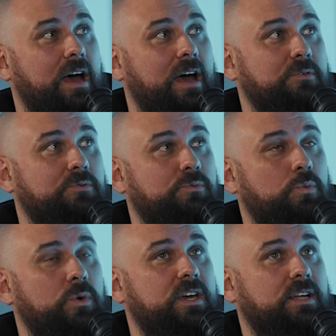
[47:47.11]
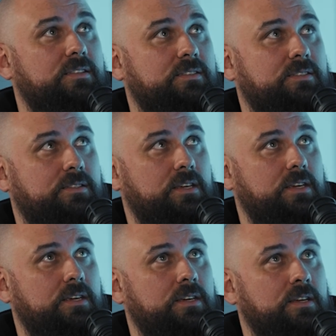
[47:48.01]
And we got to
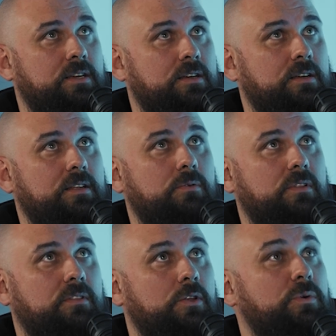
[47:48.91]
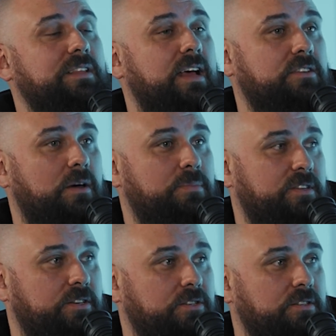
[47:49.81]
see Louie's last
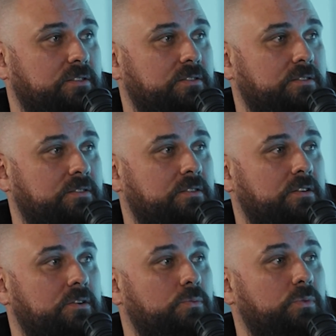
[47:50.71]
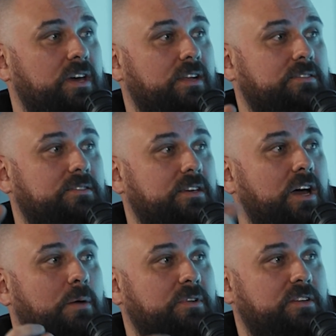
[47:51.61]
competition. We got to see
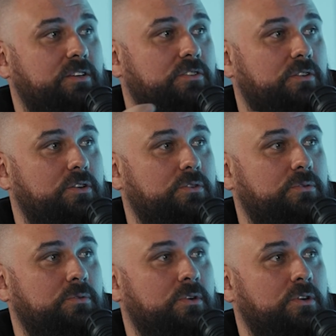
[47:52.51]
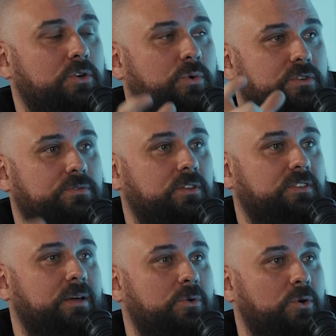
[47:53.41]
competition Lou, go into
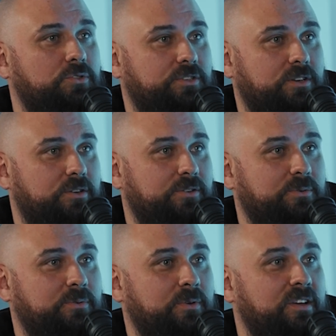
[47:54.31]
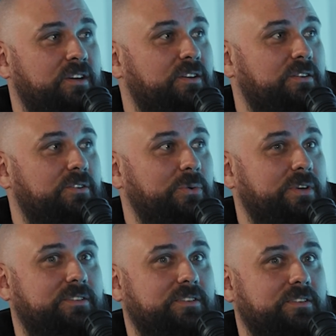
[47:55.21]
full-time coaching Lou, go
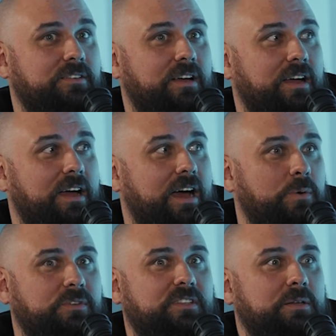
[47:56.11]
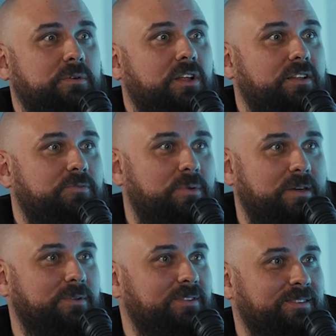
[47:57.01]
into how he's dealing with all these
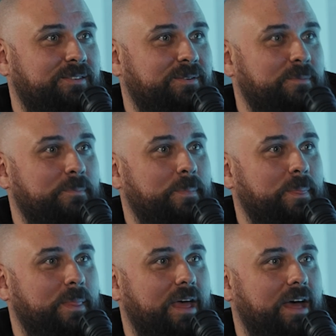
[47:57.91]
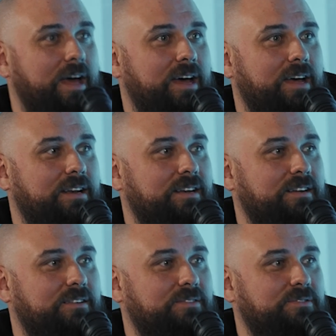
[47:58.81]
people.
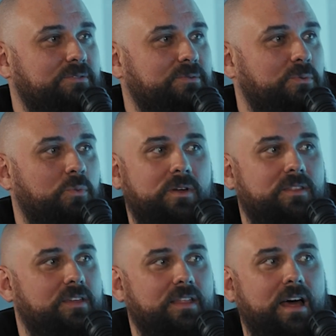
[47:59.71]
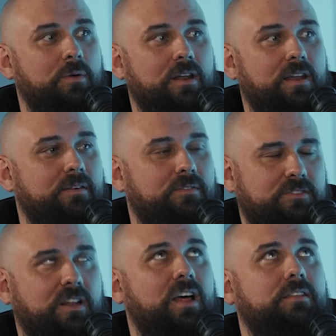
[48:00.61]
And one thing that I will never,
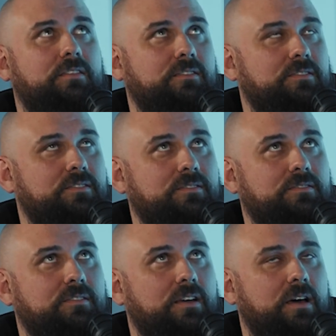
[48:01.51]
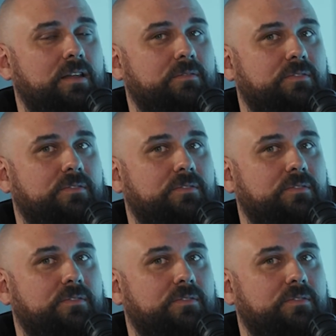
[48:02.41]
there's a lot of things I'll never